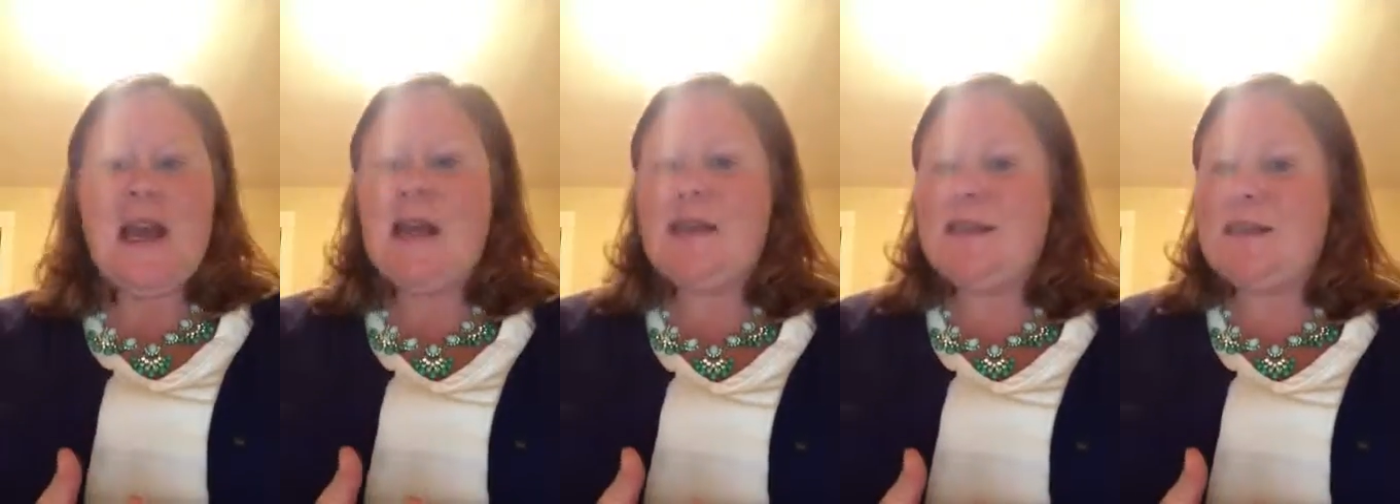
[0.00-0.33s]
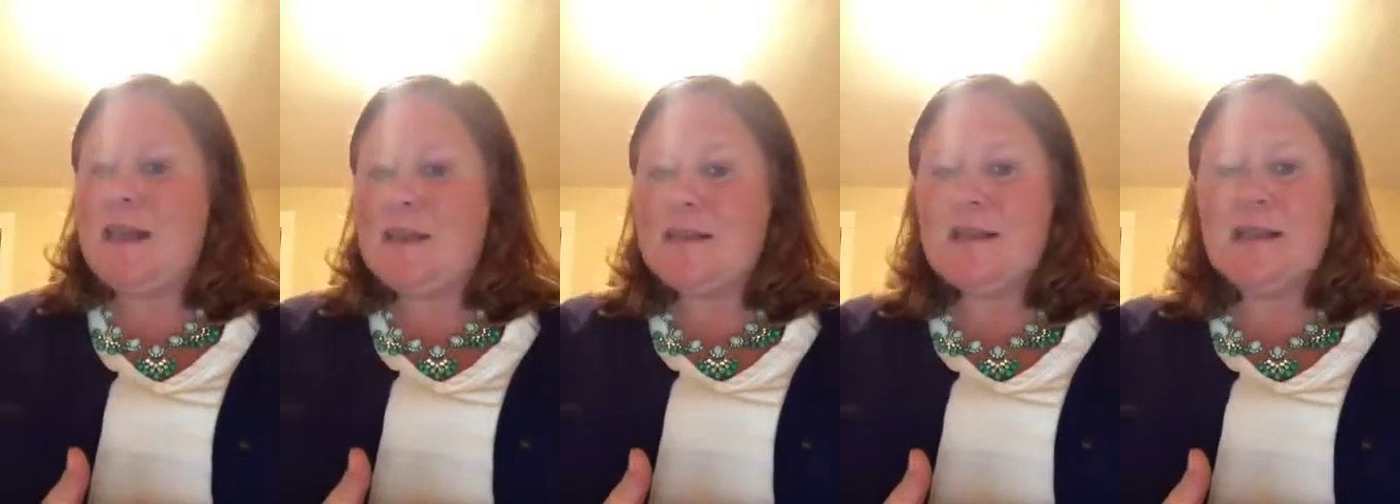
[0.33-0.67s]
It
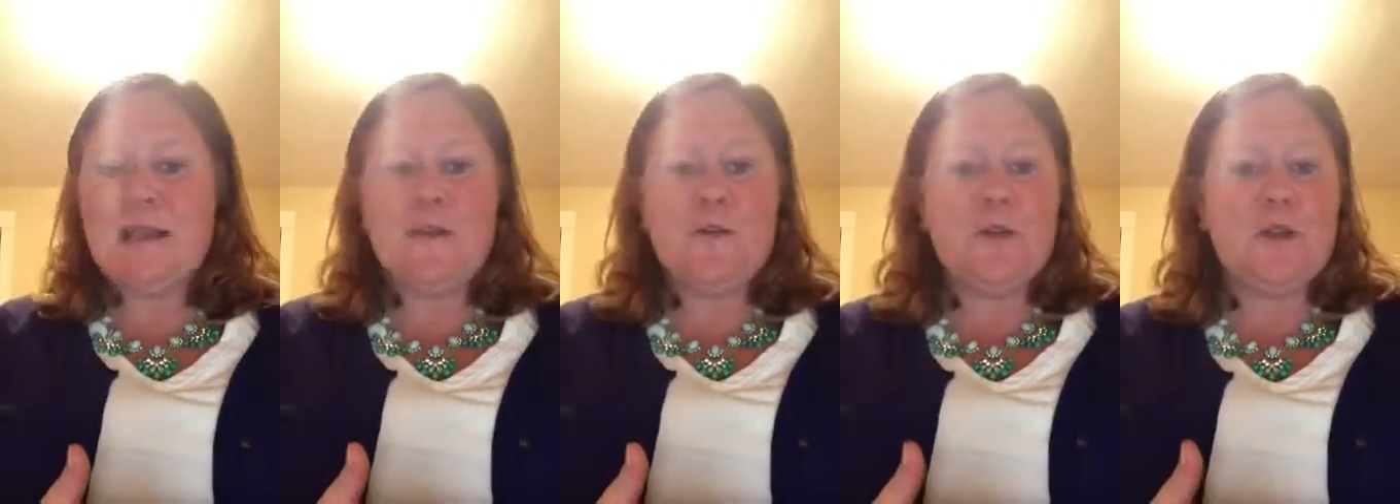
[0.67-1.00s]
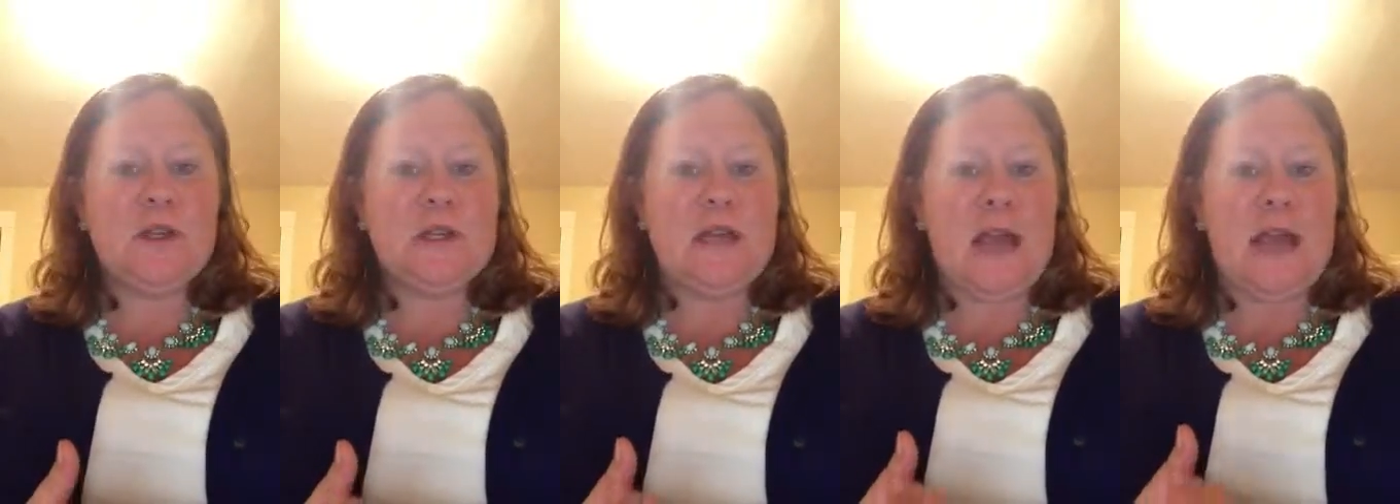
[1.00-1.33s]
doesn't give you
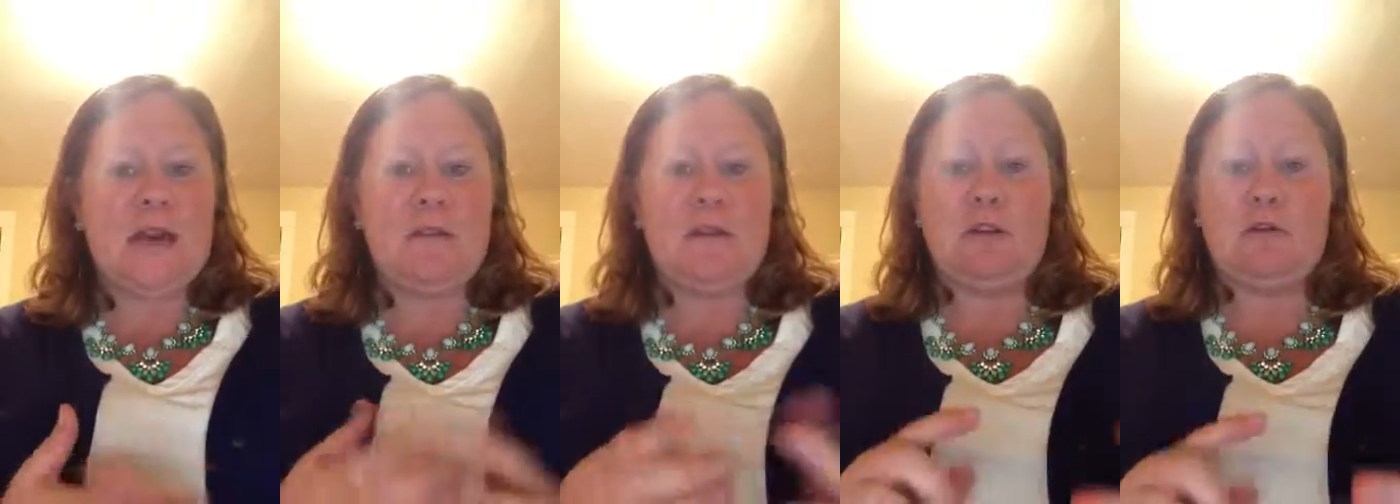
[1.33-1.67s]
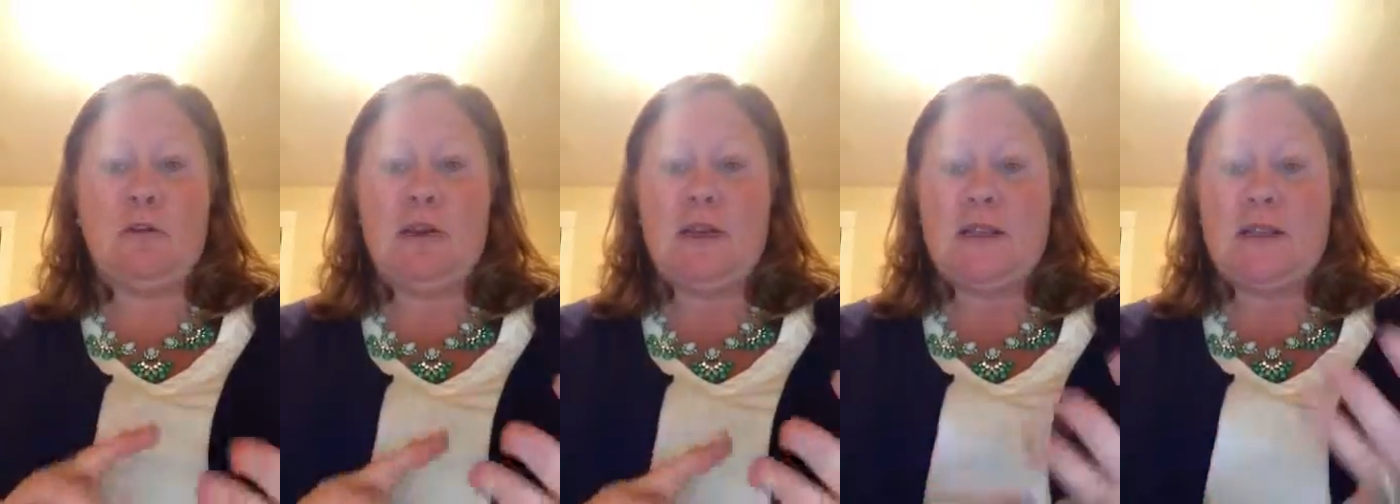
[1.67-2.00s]
the date of the
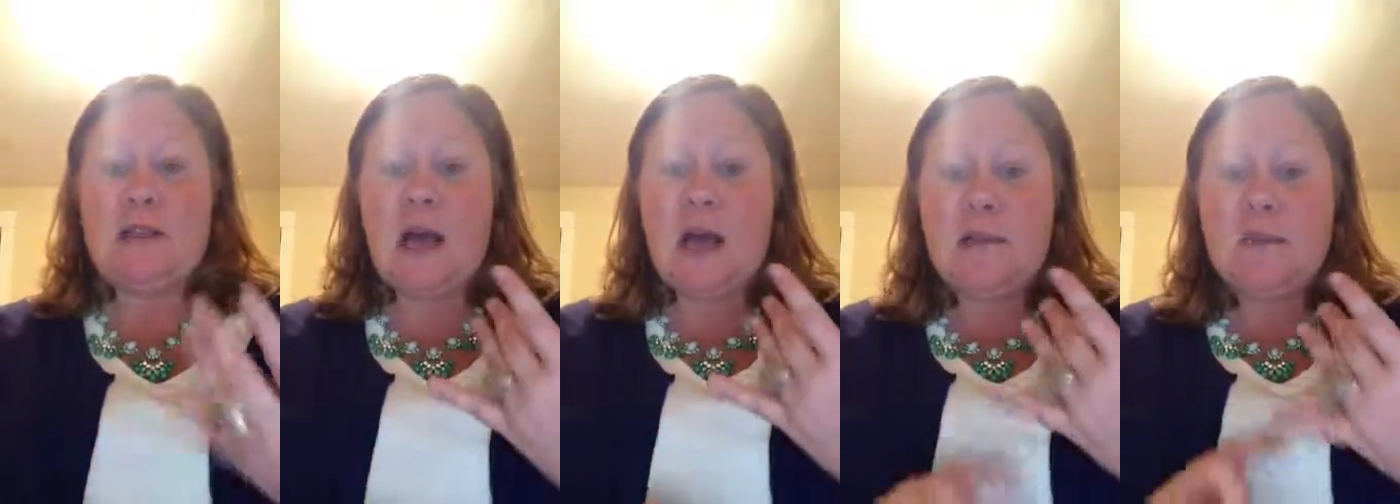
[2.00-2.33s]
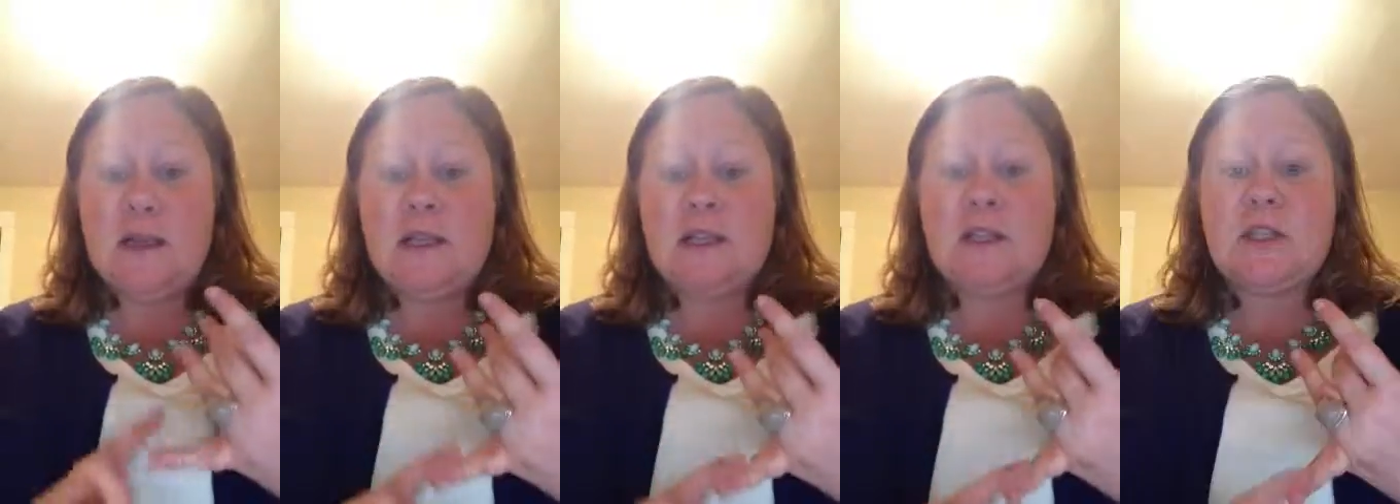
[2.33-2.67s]
written
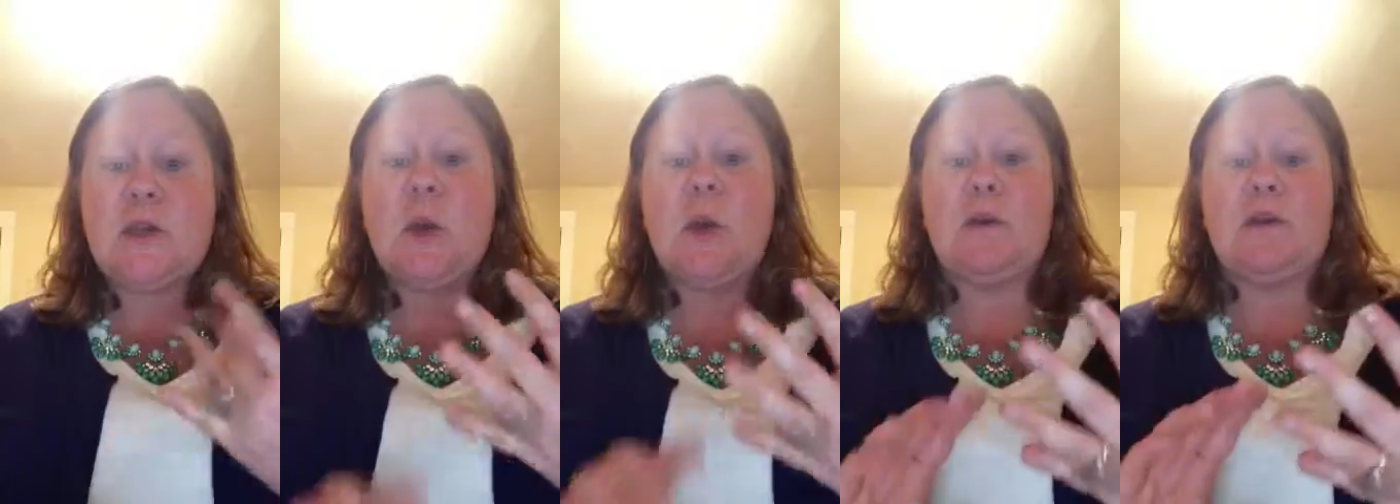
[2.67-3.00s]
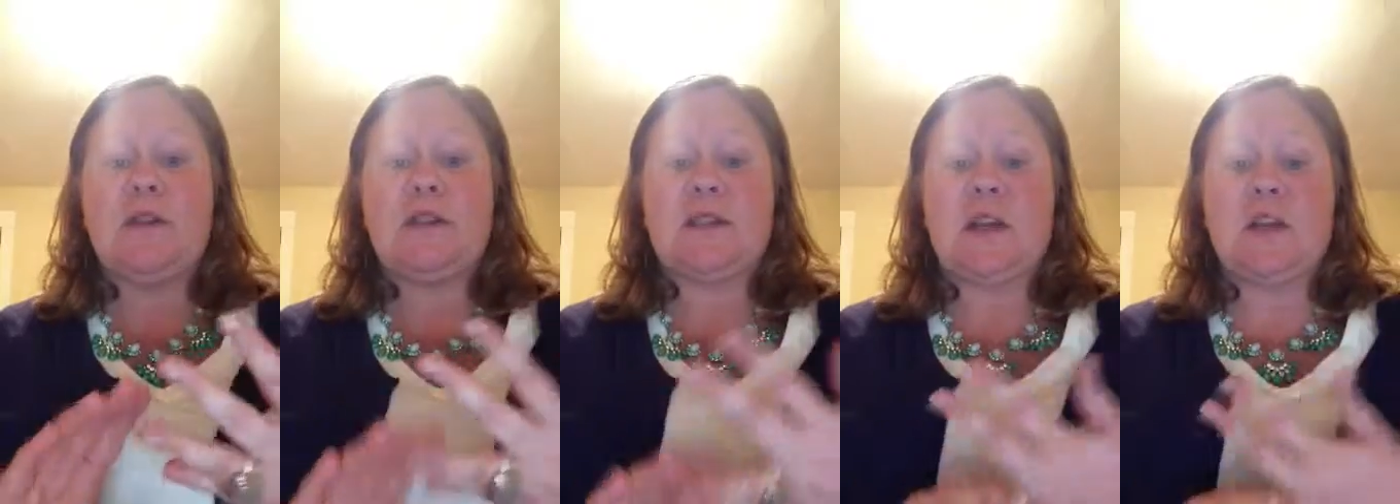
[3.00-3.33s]
assignments or the
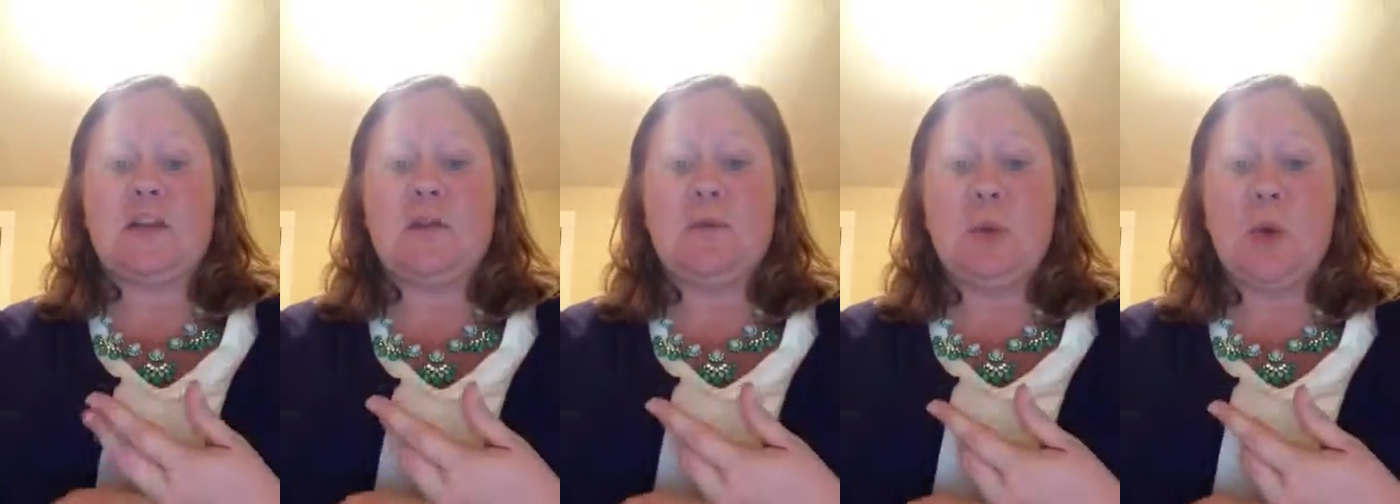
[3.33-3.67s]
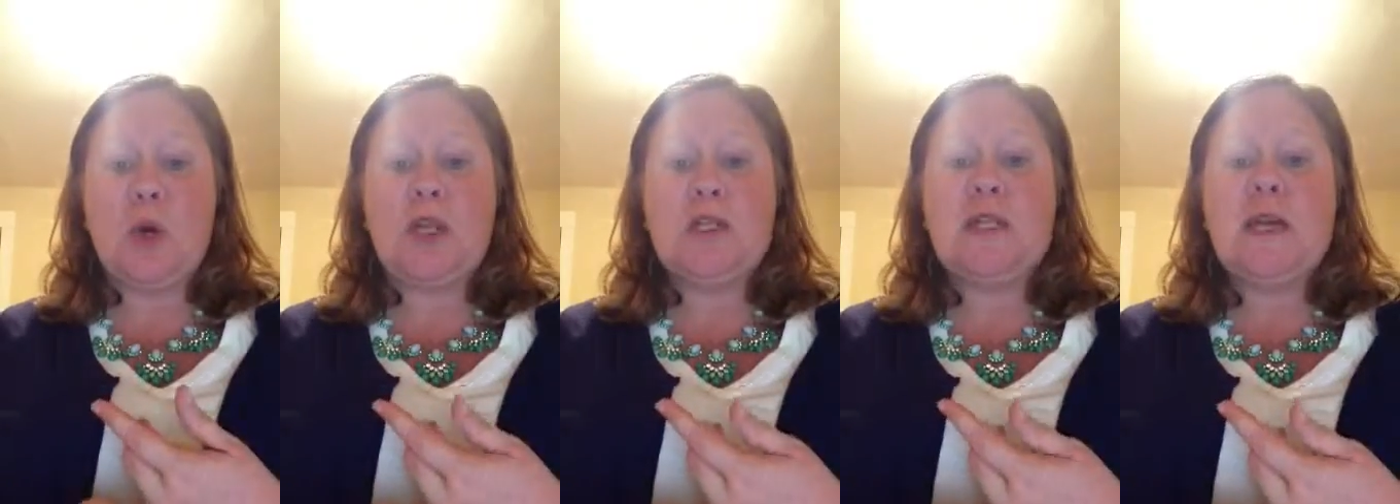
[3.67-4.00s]
discussion
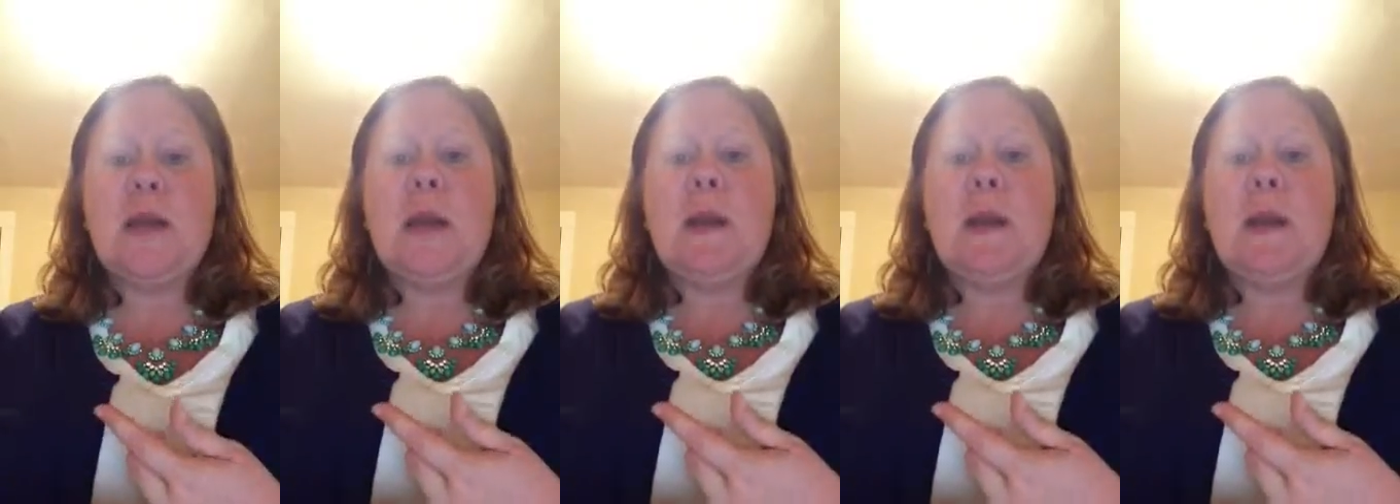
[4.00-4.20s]
boards,